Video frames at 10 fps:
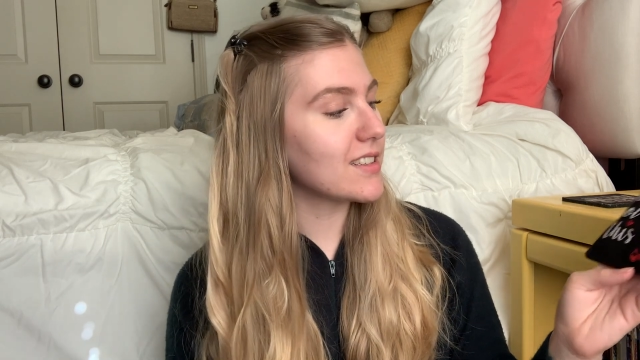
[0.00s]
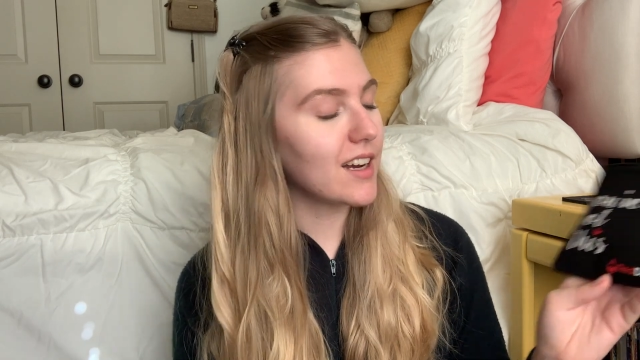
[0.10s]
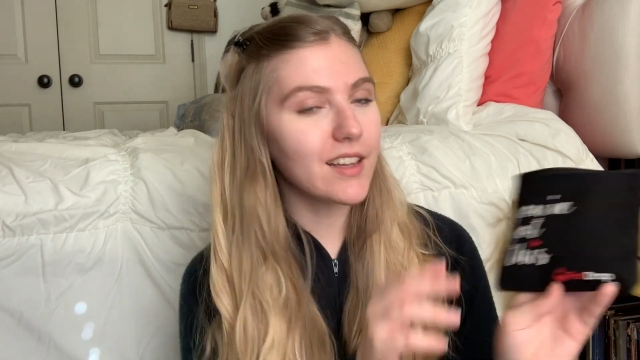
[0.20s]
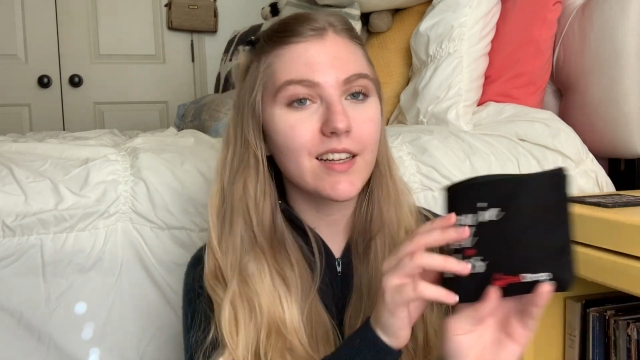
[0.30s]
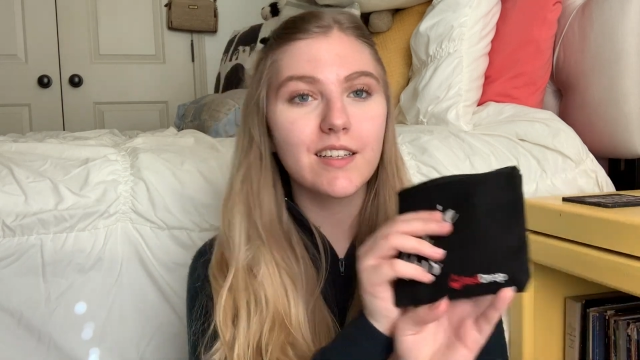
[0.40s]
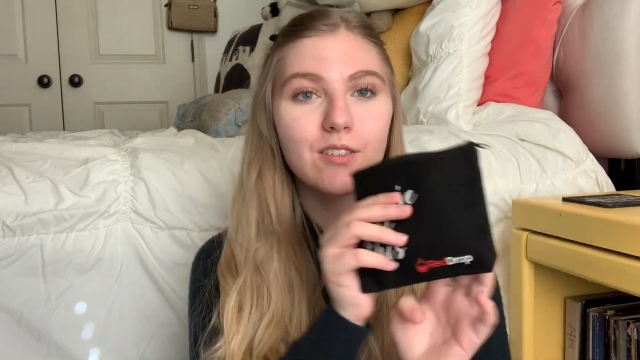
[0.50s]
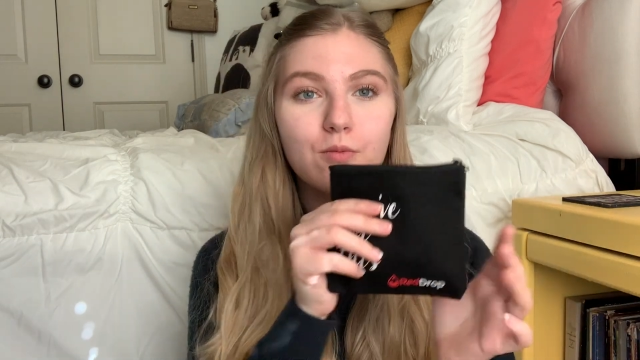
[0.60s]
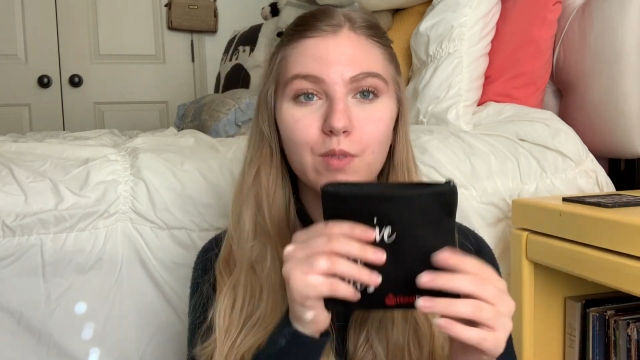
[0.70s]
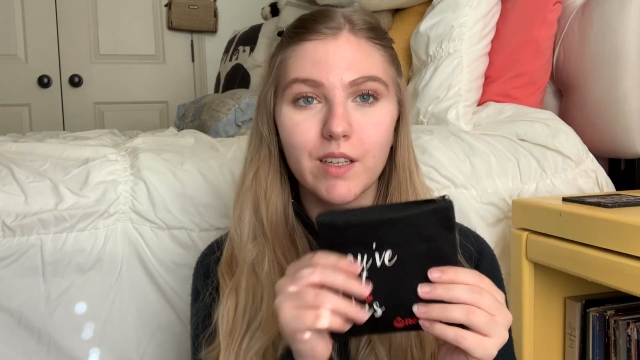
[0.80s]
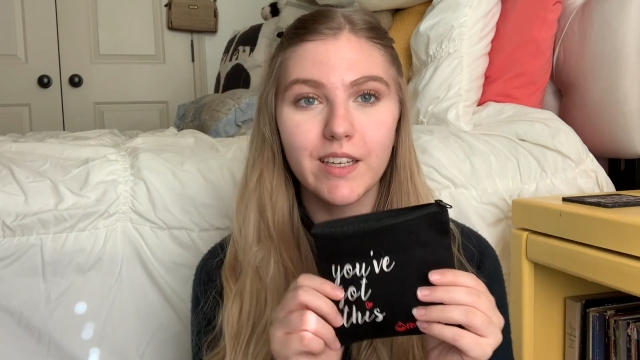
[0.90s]
I think it's a
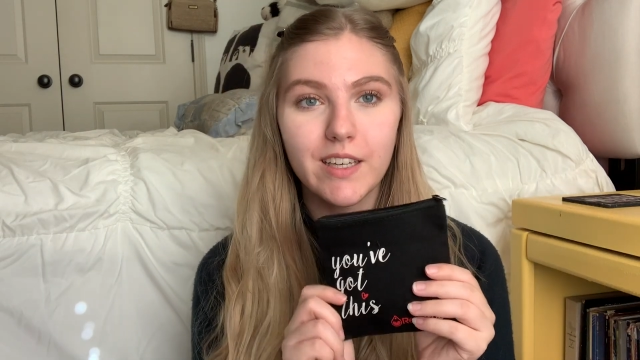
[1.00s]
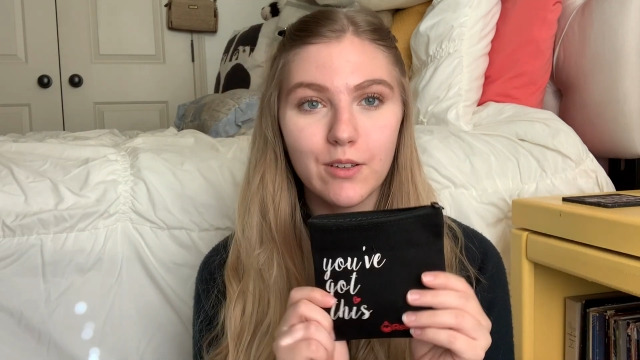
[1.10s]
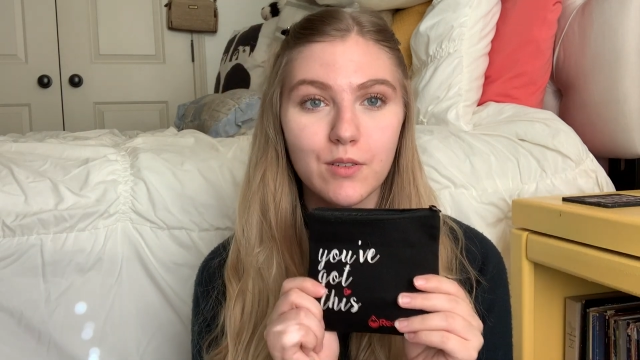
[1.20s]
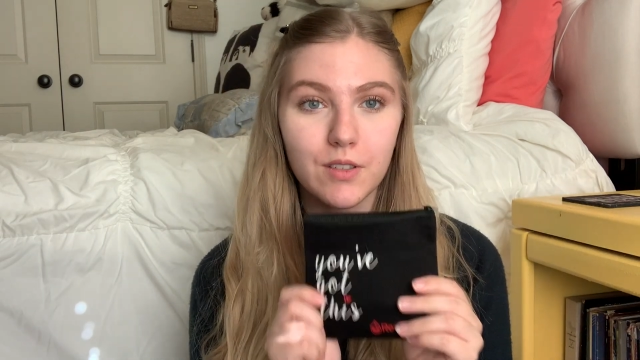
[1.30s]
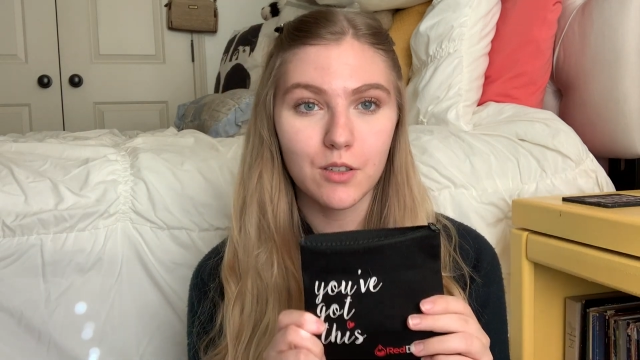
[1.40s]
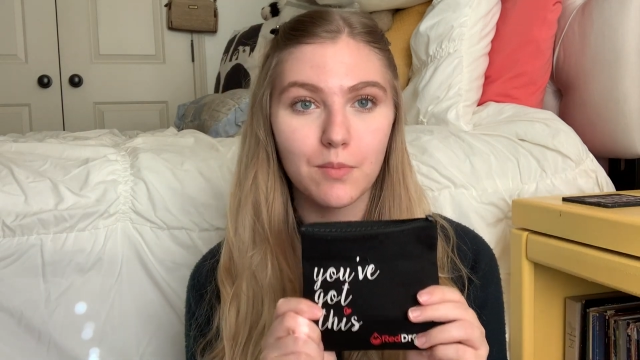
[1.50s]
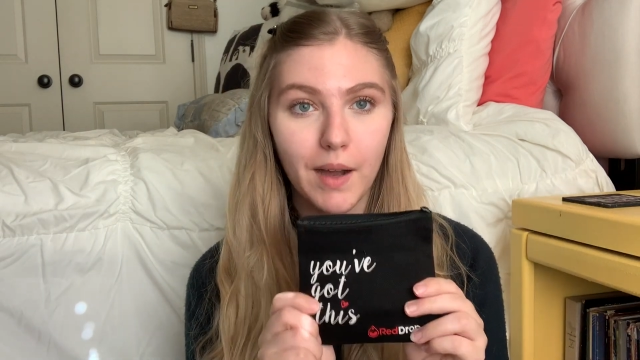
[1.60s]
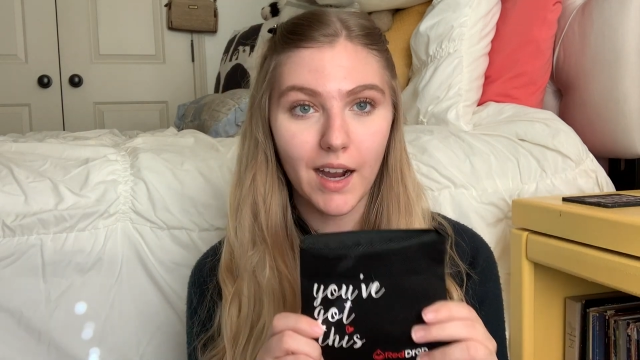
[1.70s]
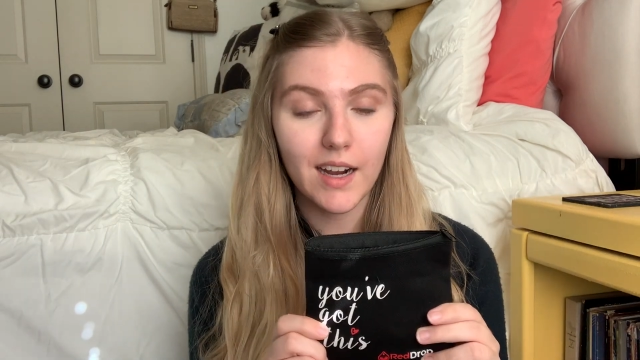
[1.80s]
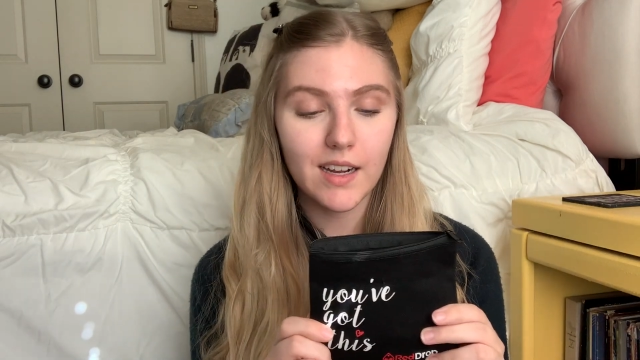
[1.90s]
really cute little
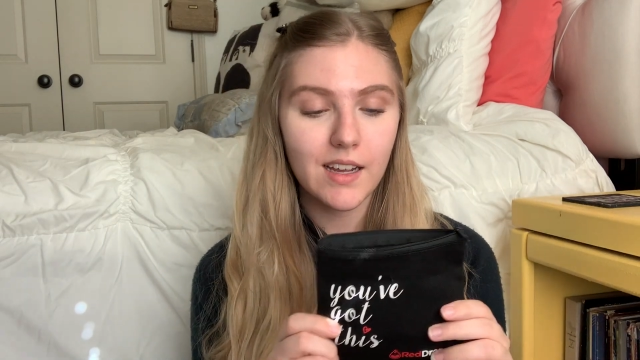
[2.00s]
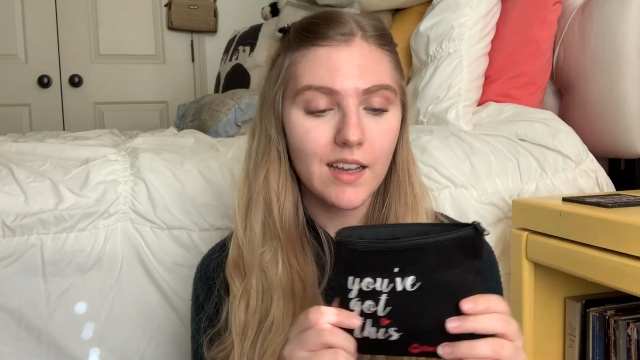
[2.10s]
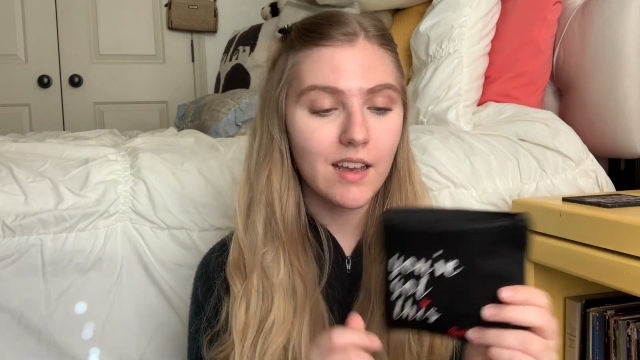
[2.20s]
bag.